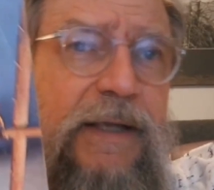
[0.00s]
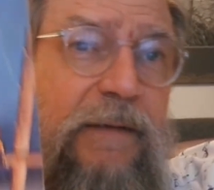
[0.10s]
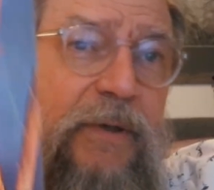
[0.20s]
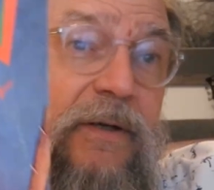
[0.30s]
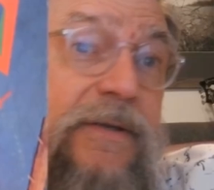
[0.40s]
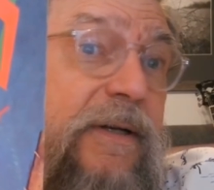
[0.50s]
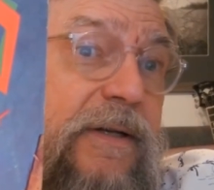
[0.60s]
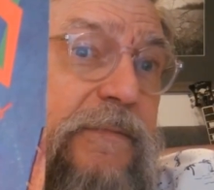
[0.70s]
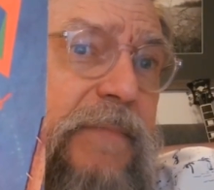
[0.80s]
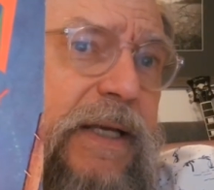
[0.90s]
that because it
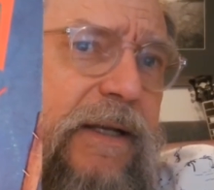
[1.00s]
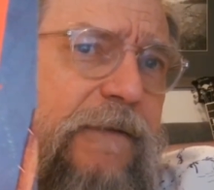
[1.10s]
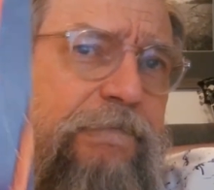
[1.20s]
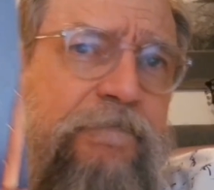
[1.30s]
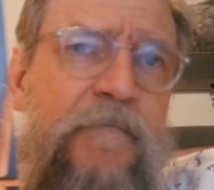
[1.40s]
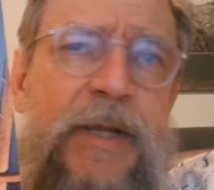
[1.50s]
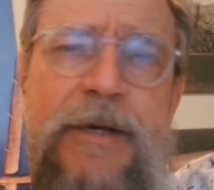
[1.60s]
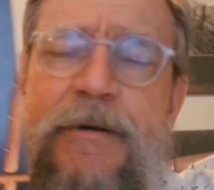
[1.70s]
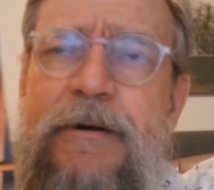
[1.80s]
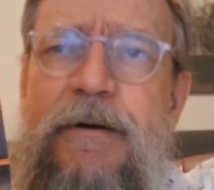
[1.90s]
is media.
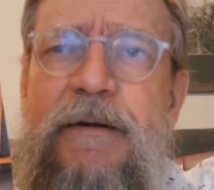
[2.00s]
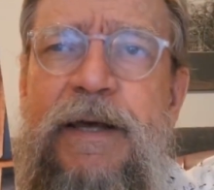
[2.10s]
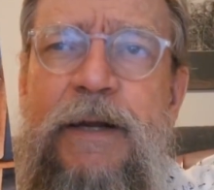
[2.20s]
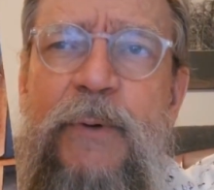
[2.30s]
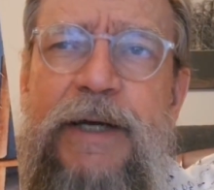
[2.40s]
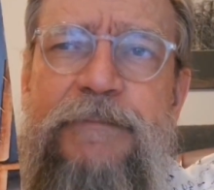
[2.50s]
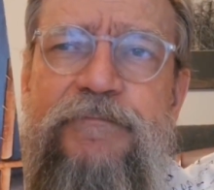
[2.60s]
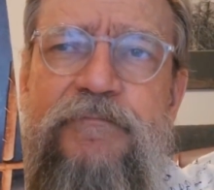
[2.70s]
Anyway,